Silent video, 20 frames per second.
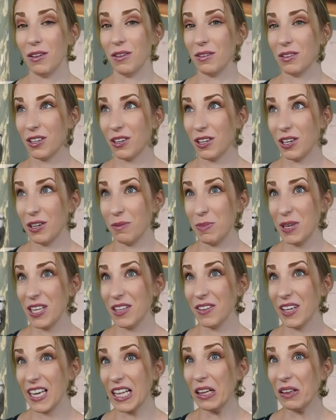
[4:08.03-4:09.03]
gonna be
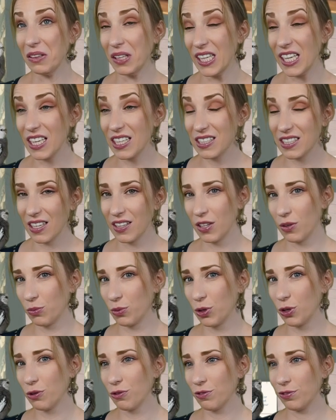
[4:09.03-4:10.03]
like leaks in the
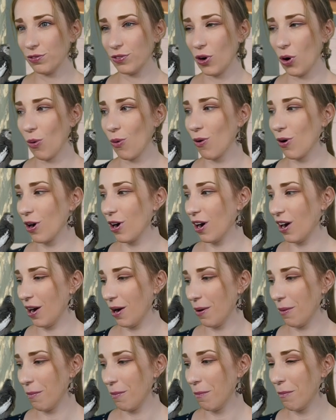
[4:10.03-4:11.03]
roof
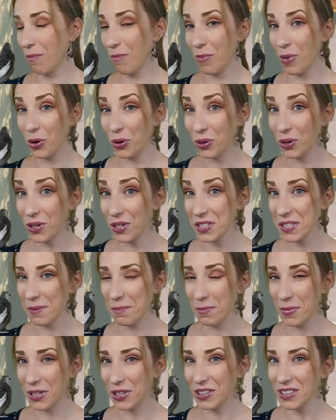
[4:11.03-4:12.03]
or mold
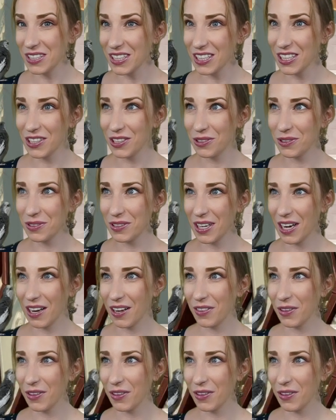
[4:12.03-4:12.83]
and mildew on